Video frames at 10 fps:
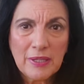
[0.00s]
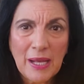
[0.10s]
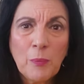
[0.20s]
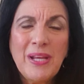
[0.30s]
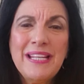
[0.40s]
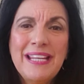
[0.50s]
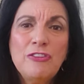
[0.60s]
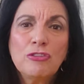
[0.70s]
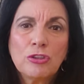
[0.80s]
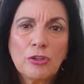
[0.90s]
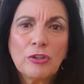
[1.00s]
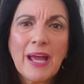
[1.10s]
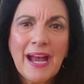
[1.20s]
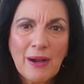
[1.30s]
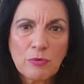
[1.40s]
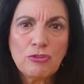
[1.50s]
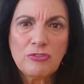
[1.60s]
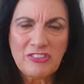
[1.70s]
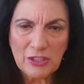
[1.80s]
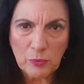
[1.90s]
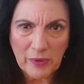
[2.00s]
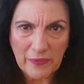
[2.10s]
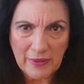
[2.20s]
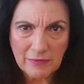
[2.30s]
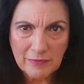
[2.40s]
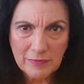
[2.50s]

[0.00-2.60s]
and we need to learn how to deal with it,